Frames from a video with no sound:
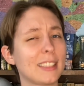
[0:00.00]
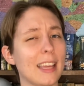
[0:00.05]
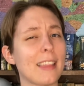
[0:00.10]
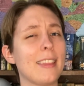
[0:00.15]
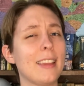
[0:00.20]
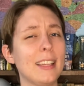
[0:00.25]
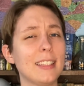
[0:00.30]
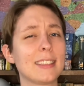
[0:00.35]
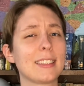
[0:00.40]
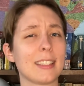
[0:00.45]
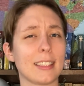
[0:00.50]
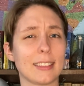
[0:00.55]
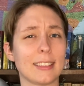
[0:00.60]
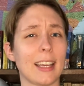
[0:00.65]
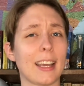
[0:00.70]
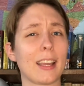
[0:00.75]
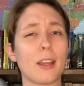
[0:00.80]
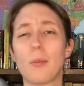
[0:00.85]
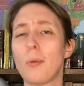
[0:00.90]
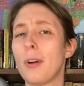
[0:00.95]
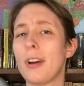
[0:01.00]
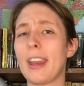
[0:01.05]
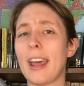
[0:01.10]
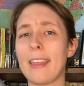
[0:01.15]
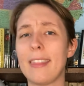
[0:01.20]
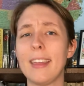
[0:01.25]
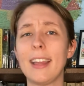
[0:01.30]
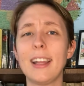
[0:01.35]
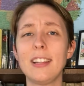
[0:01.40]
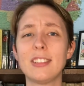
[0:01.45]
I think it's the second one. I
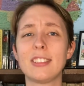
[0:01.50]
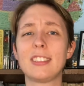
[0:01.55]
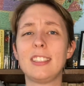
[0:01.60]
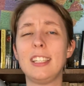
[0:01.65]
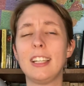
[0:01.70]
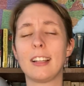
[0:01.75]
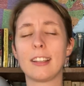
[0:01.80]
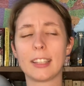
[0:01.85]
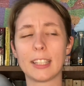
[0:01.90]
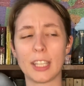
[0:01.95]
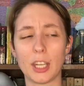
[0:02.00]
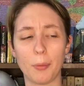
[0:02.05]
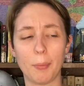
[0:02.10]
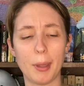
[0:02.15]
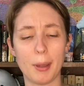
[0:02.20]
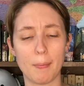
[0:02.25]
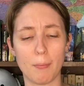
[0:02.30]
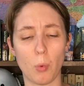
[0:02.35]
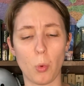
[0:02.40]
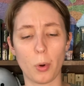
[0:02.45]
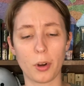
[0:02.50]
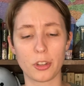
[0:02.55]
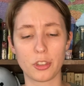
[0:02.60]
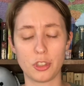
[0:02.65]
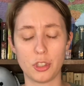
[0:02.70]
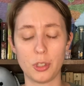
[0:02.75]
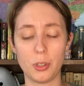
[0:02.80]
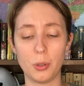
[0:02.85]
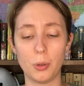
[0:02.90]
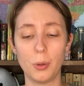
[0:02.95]
think I just need a little bit more
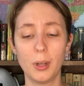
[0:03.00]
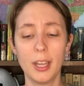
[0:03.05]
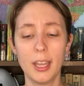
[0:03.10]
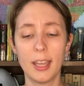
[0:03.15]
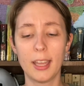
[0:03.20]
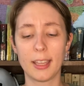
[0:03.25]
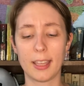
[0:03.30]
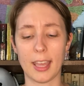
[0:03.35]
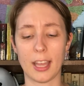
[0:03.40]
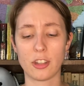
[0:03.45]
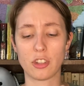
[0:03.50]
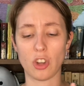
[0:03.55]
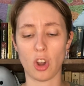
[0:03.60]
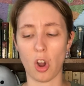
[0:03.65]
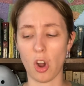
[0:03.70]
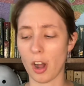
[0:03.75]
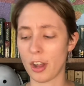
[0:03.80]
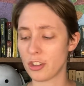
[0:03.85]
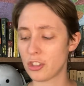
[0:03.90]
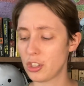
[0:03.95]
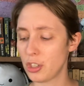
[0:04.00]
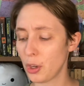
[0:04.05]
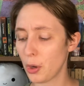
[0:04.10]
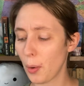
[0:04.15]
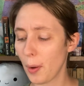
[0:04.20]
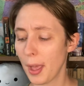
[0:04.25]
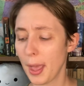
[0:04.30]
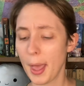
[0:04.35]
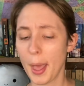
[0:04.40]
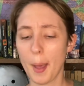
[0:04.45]
to catch on
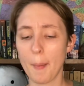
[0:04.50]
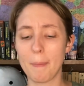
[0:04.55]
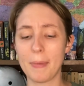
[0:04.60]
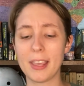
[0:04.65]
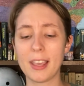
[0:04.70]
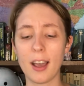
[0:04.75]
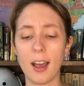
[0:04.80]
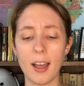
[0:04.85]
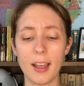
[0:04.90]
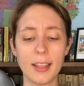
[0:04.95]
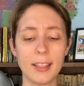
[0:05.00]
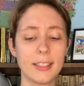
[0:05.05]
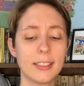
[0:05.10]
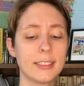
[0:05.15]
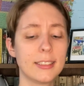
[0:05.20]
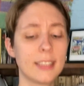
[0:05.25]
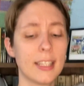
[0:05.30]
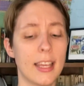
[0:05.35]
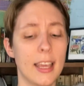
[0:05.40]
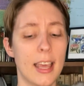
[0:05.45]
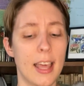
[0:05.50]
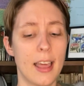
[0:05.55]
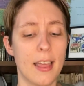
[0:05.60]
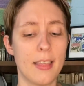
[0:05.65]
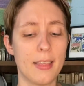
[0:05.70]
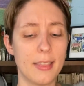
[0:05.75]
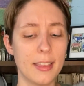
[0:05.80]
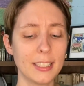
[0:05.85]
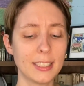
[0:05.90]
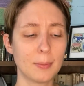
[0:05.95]
to because
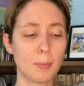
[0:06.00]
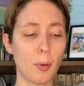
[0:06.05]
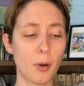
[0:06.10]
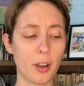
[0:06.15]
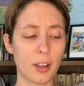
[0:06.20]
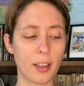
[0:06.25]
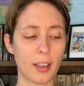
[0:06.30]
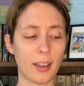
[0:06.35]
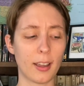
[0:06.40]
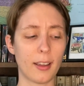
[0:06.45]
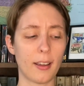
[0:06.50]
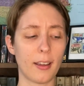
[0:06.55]
this book